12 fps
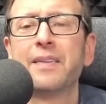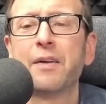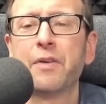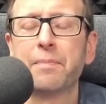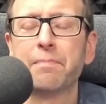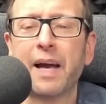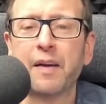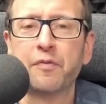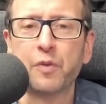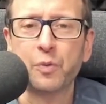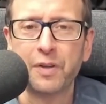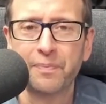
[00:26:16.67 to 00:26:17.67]
They're eating bad
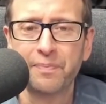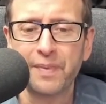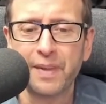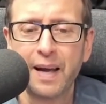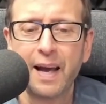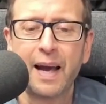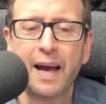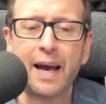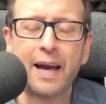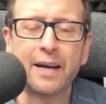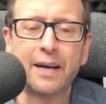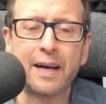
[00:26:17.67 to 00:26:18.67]
food.
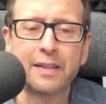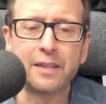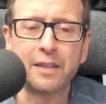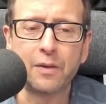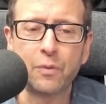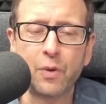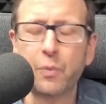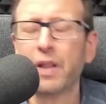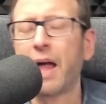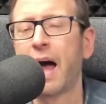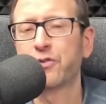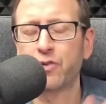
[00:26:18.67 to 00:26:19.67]
And at the,
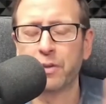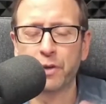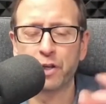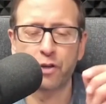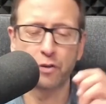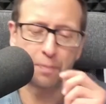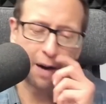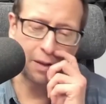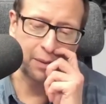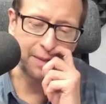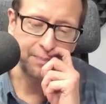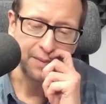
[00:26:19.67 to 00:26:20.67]
we live stream these shows, by
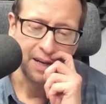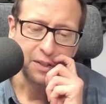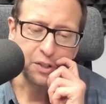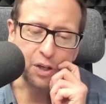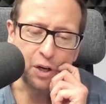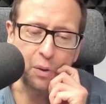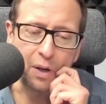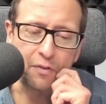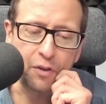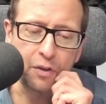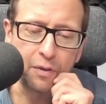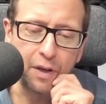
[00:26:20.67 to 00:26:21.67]
the way. So
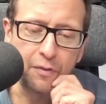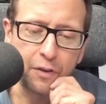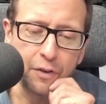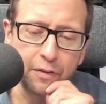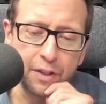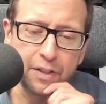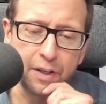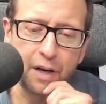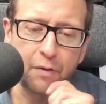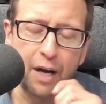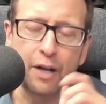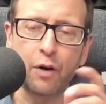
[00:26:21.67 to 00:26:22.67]
if you're listening
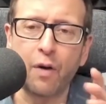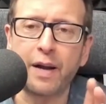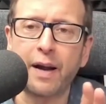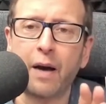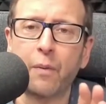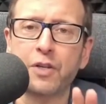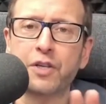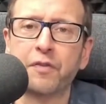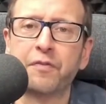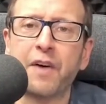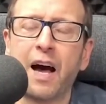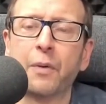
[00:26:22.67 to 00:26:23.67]
on radio right now, I want you
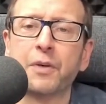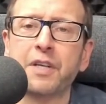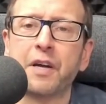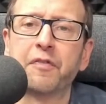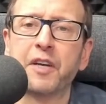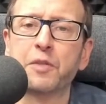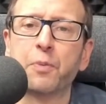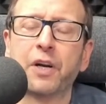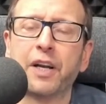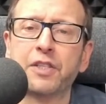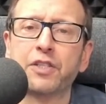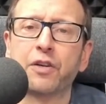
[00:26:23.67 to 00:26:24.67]
to follow us on
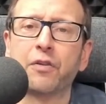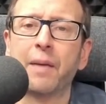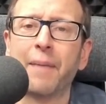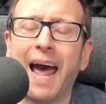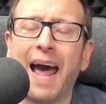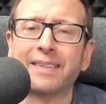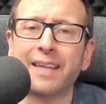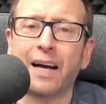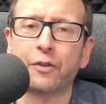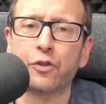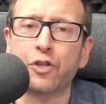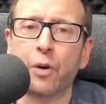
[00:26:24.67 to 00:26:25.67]
Facebook and Instagram at
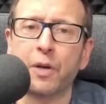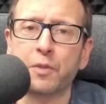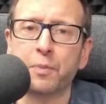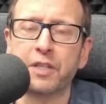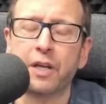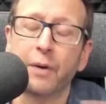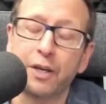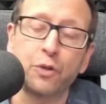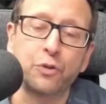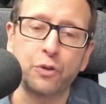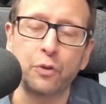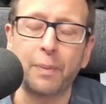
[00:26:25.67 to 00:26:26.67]
Dr. Joe Esposito, and
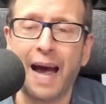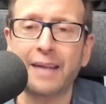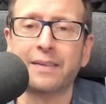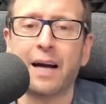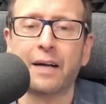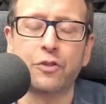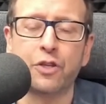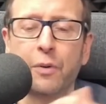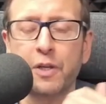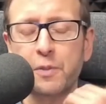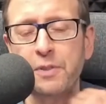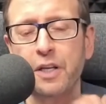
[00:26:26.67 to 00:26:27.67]
YouTube at Dr.
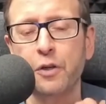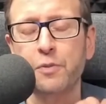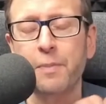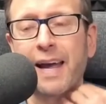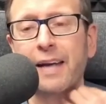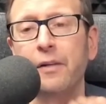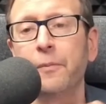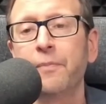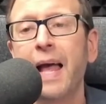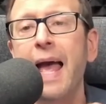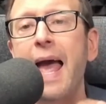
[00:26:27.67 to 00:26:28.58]
Joe Esposito is my handle.